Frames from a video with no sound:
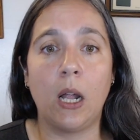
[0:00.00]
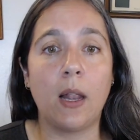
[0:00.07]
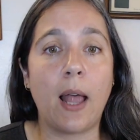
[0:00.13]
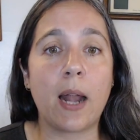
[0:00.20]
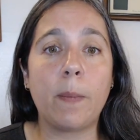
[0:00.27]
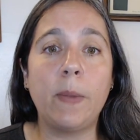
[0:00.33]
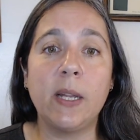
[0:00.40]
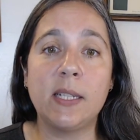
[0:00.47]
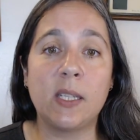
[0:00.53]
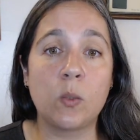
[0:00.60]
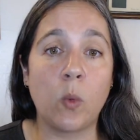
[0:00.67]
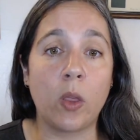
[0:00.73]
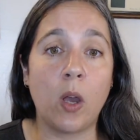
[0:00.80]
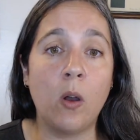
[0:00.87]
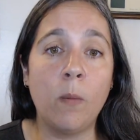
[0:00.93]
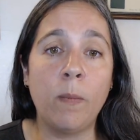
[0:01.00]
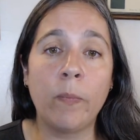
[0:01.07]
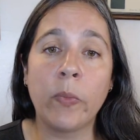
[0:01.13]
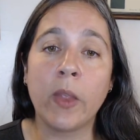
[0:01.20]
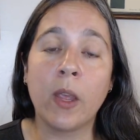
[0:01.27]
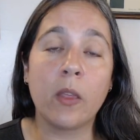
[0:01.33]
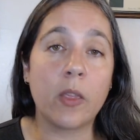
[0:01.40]
A lot of places with
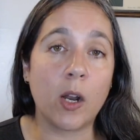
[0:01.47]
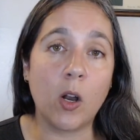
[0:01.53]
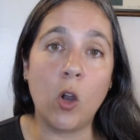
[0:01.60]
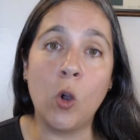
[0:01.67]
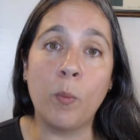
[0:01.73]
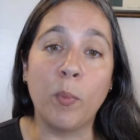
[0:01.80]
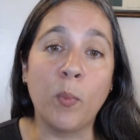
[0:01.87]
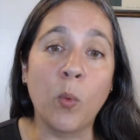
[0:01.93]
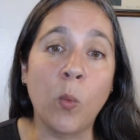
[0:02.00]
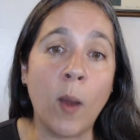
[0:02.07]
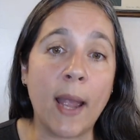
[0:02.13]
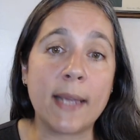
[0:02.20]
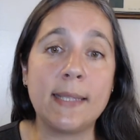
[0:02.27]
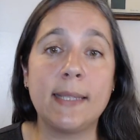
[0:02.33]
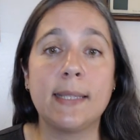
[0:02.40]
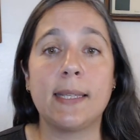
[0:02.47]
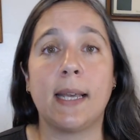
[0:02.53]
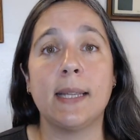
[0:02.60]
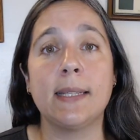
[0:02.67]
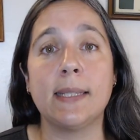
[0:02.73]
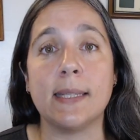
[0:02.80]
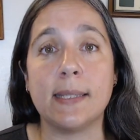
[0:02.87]
hope, their hope rests
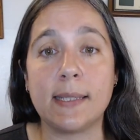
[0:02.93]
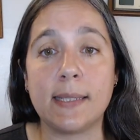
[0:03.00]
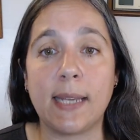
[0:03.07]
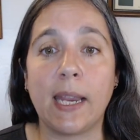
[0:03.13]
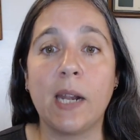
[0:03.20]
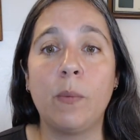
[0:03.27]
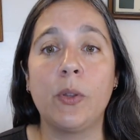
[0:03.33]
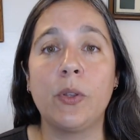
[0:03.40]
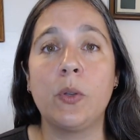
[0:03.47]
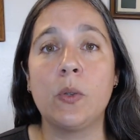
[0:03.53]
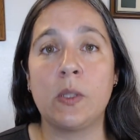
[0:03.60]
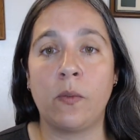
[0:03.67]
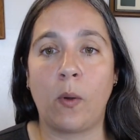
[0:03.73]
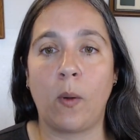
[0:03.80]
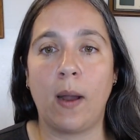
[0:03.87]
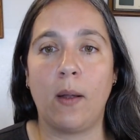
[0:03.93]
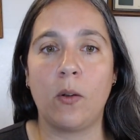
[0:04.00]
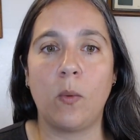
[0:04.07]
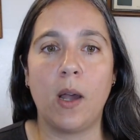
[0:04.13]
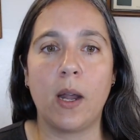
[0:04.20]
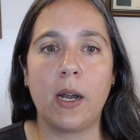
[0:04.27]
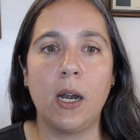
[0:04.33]
on sustainable use of
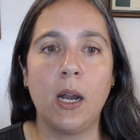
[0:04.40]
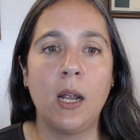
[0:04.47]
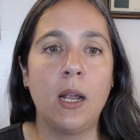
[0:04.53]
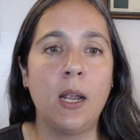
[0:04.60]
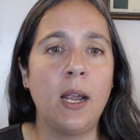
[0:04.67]
groundwater,